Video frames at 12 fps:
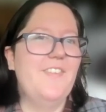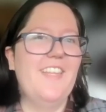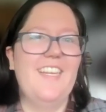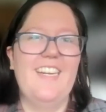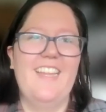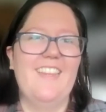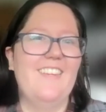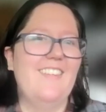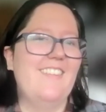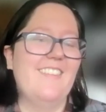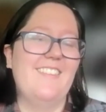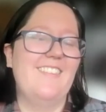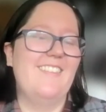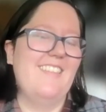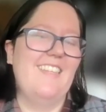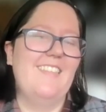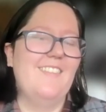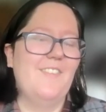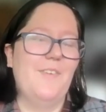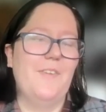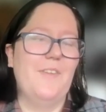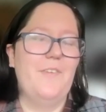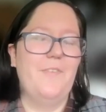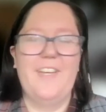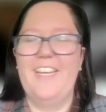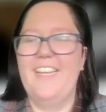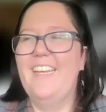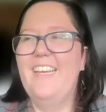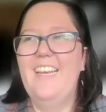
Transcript: that either. It doesn't, it's totally fine.